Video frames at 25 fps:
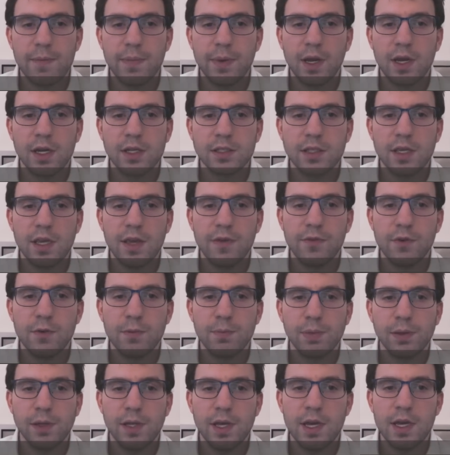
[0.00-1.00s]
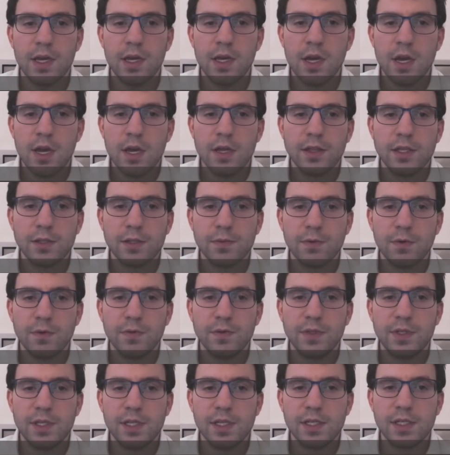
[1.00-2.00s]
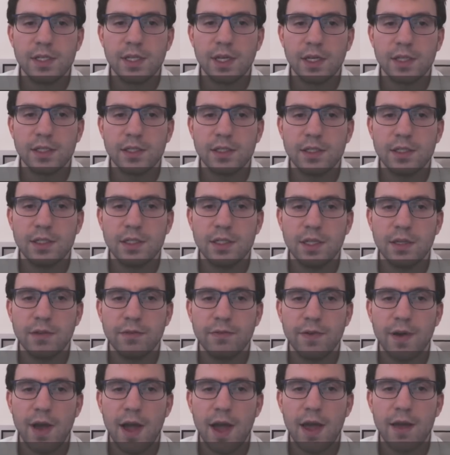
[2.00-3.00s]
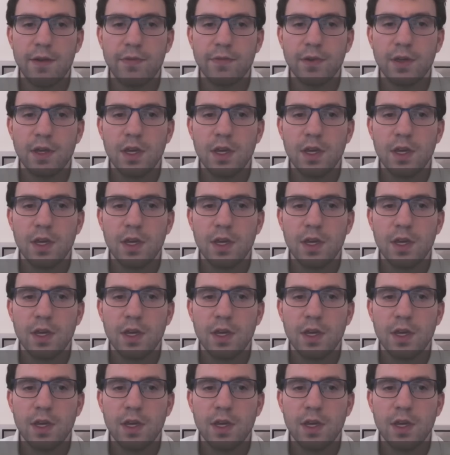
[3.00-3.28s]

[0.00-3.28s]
because if you play this move d six to d five,